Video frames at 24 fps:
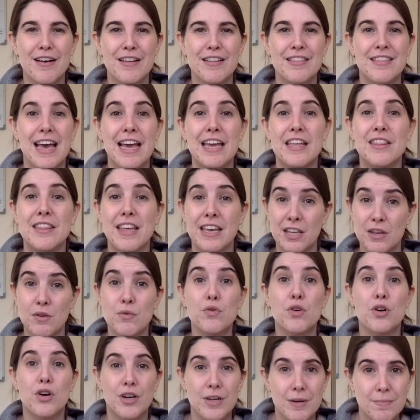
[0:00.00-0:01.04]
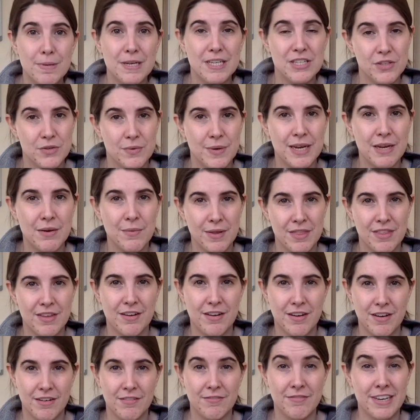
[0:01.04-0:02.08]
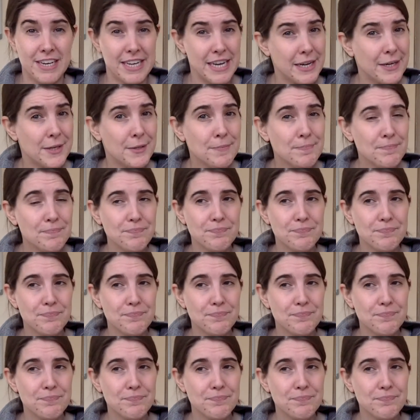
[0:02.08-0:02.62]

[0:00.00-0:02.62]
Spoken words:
that you could be doing with your video.